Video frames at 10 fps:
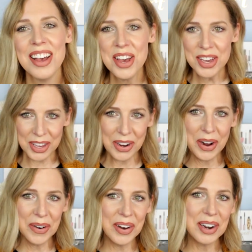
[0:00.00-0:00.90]
you
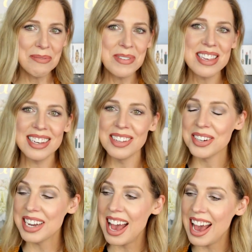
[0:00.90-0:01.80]
know, on a
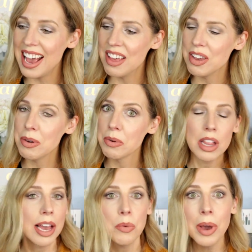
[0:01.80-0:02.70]
particular day. And then we
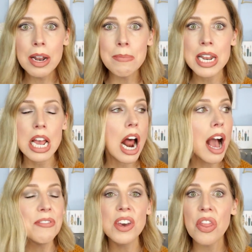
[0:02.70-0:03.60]
were like, wait a minute,
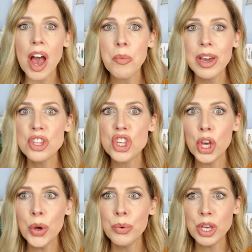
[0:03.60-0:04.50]
I feel that way
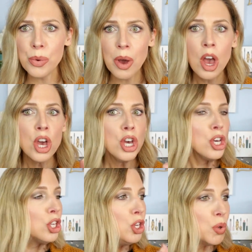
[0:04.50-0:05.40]
too. You
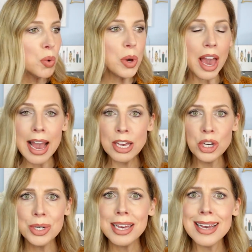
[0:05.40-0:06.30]
you hate
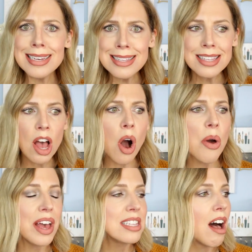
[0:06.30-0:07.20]
your kids?
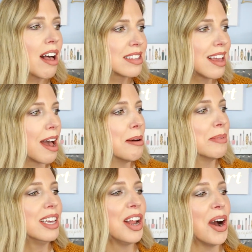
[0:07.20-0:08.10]
Oh, that's
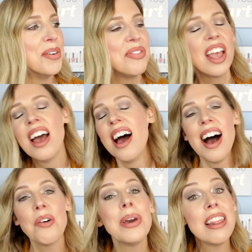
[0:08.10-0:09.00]
awesome. You know,
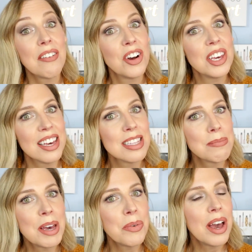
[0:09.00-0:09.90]
we love our
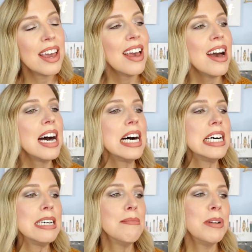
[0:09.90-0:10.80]
kids, by the way.
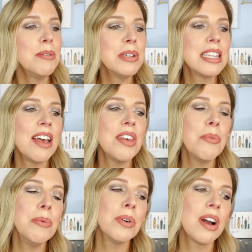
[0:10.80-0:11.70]
Uh, but it was, and
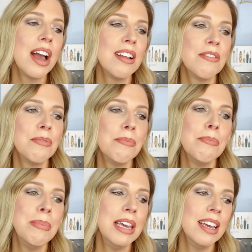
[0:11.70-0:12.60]
then we were kind of
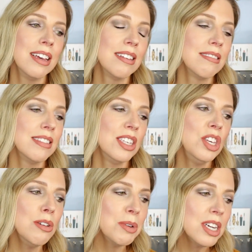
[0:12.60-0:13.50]
being
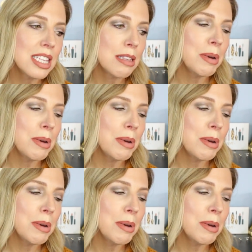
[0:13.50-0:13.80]
humorous